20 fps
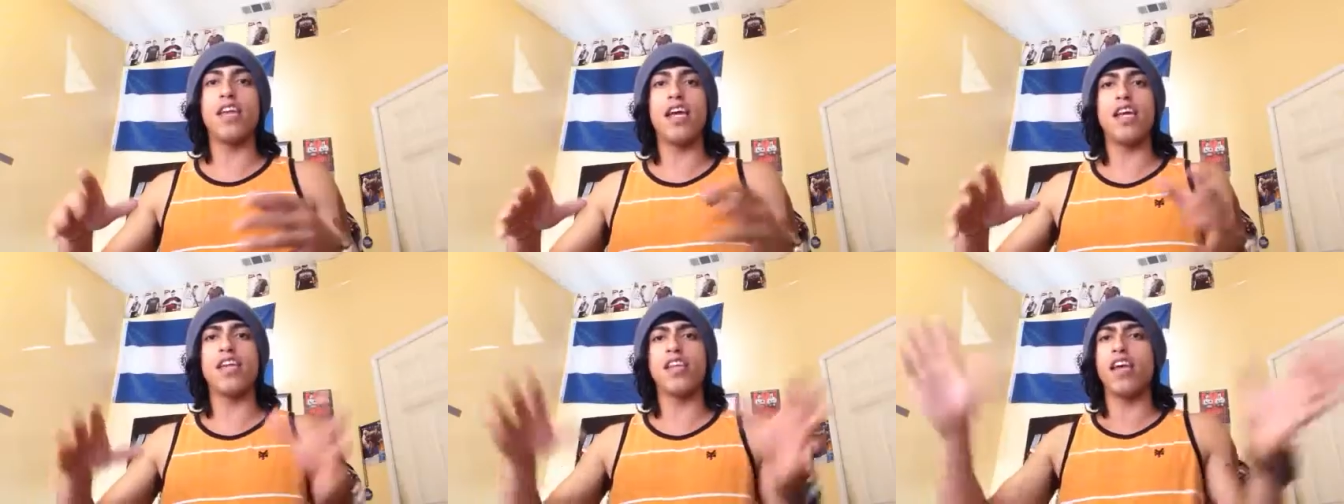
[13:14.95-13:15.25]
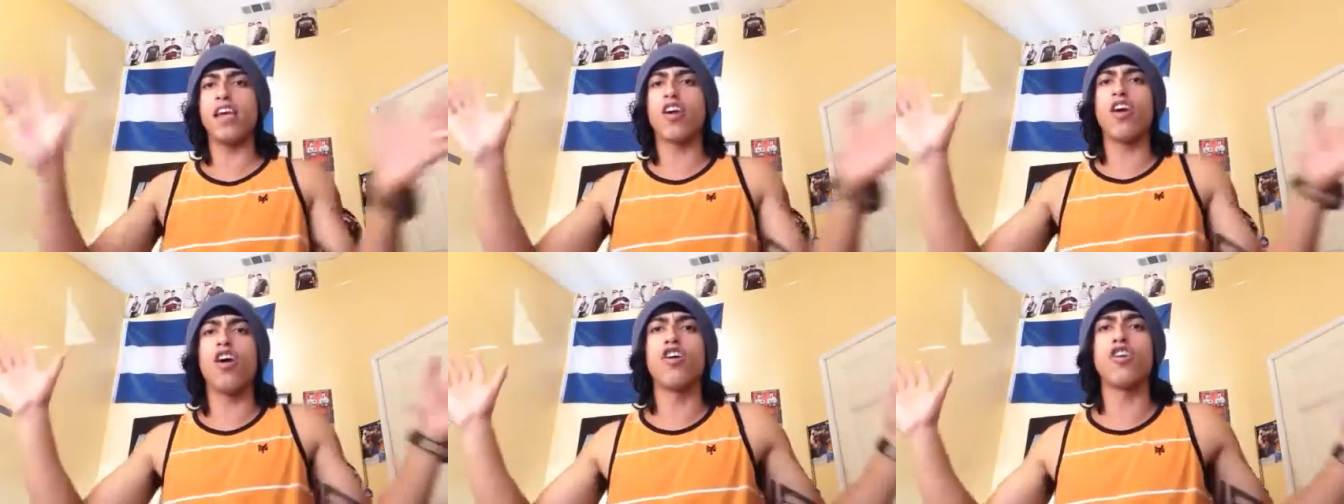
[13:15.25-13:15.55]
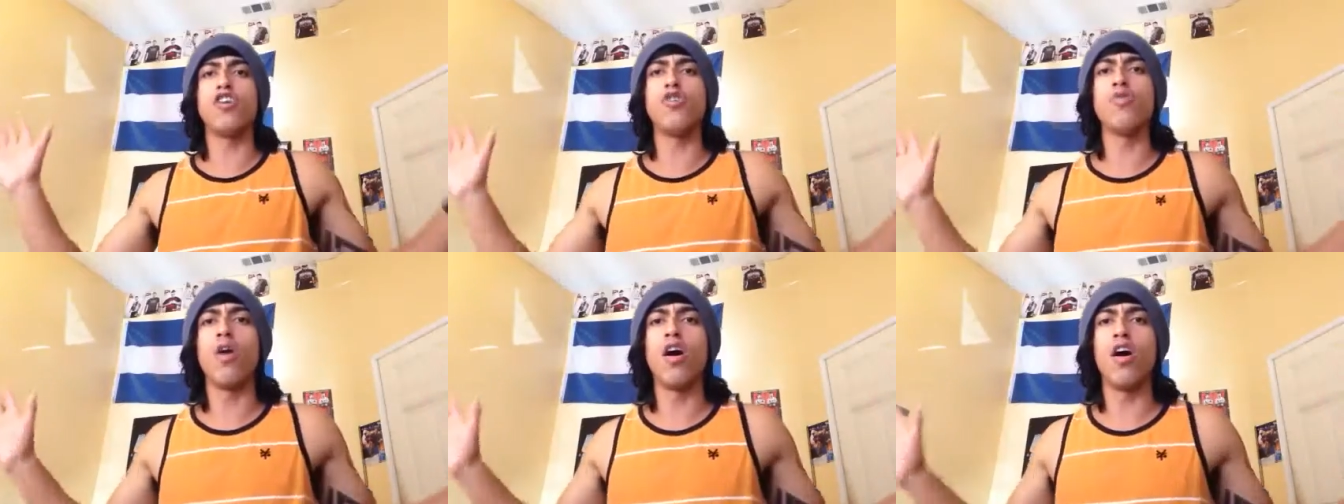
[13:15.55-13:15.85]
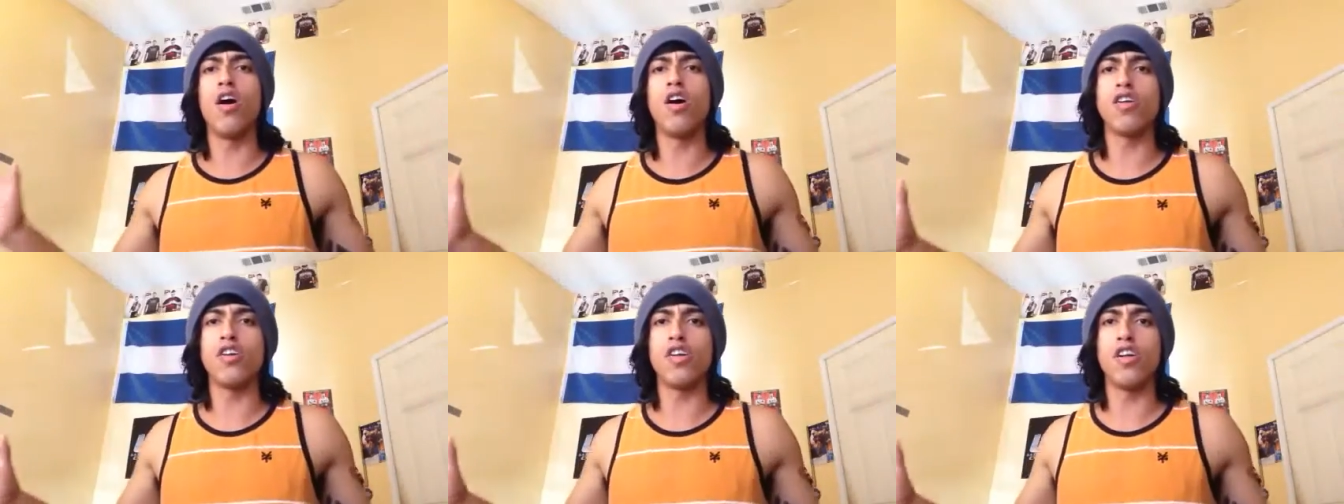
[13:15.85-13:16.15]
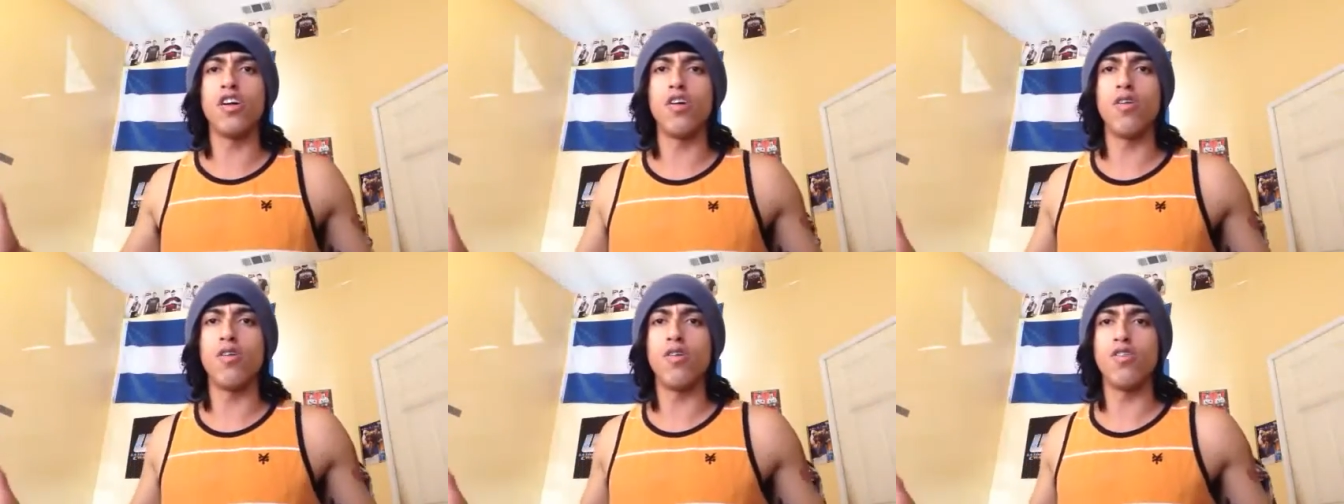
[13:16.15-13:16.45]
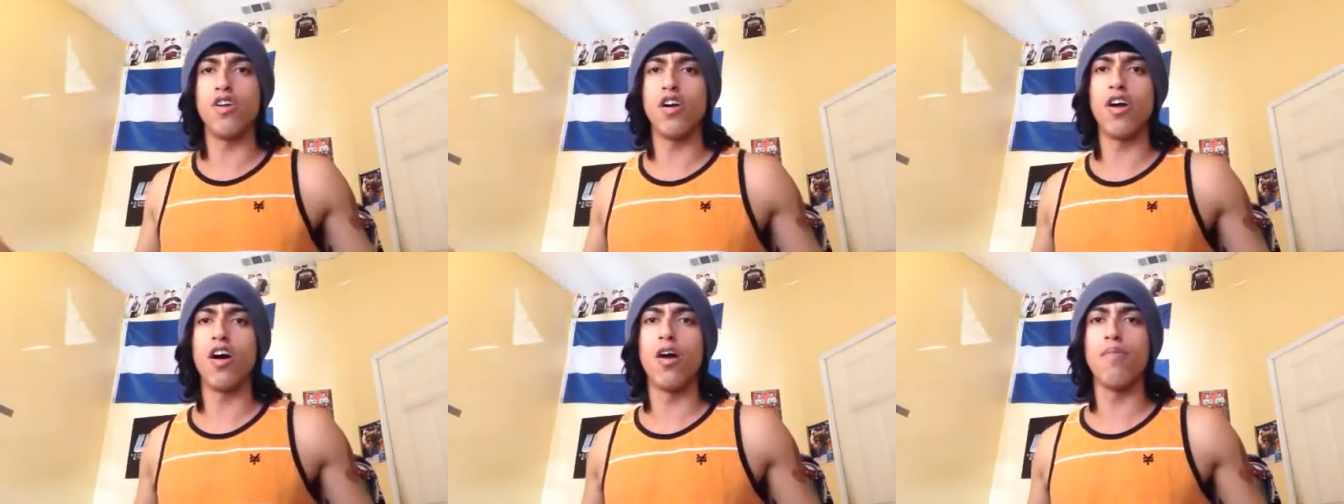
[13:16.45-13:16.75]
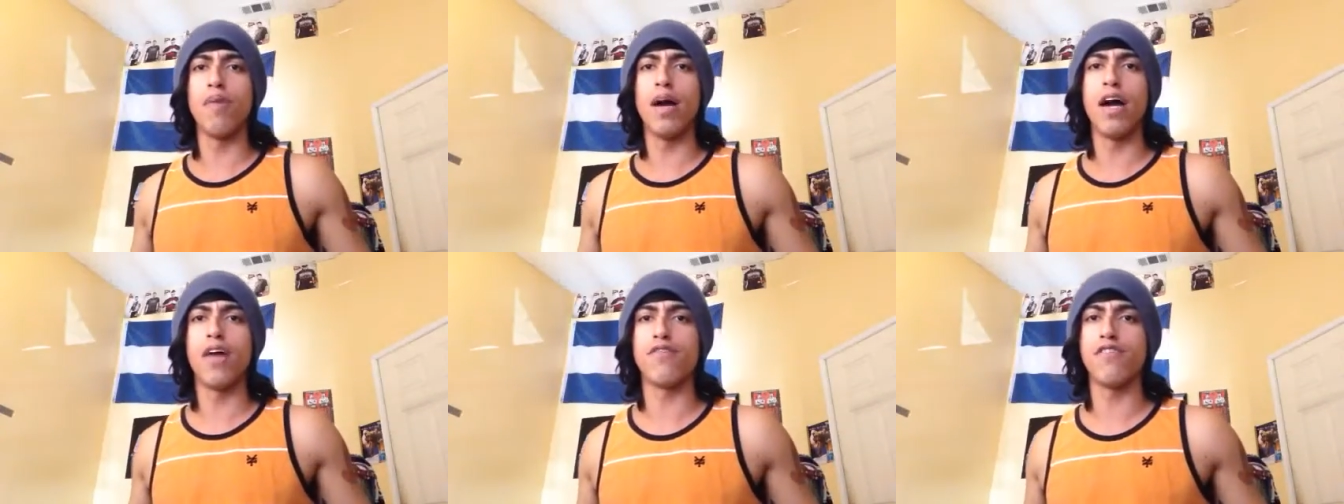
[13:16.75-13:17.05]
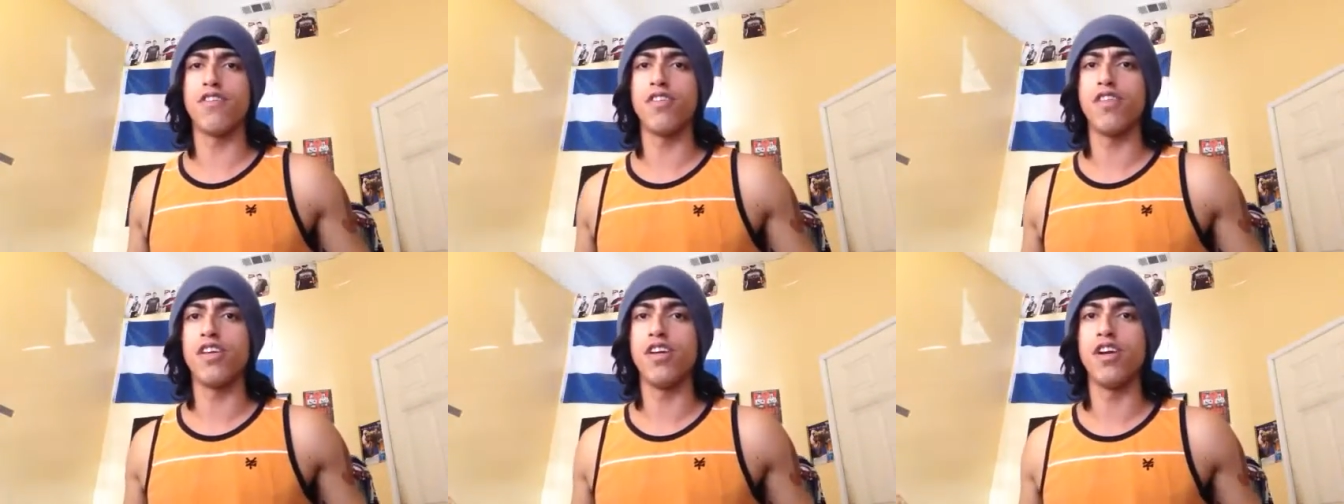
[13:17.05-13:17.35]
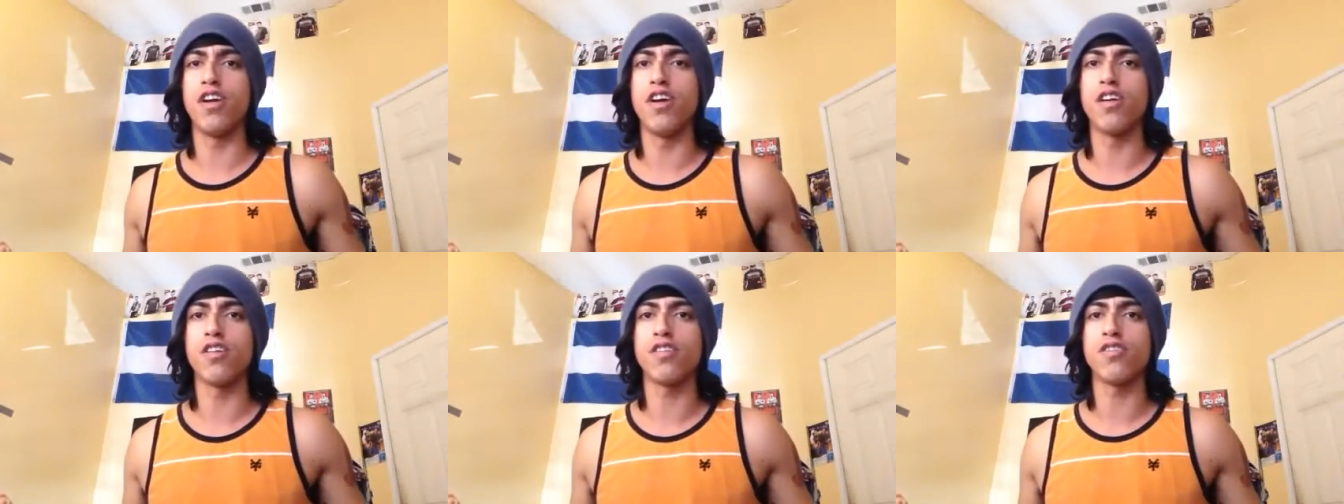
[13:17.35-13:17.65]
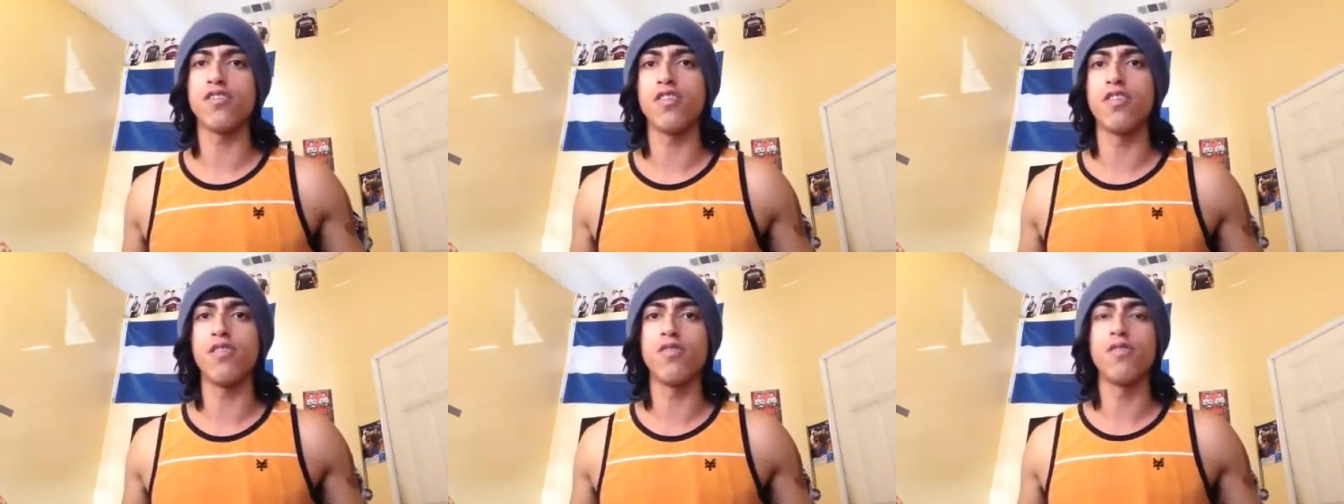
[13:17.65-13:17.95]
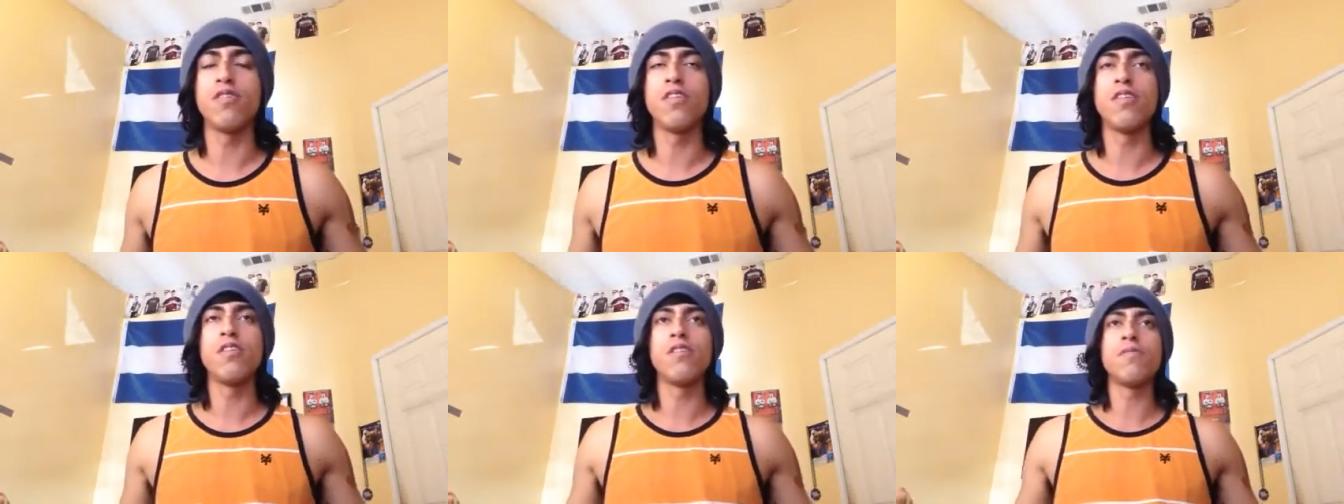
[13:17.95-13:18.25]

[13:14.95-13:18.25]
they they call you all you know you're all bad for the earth so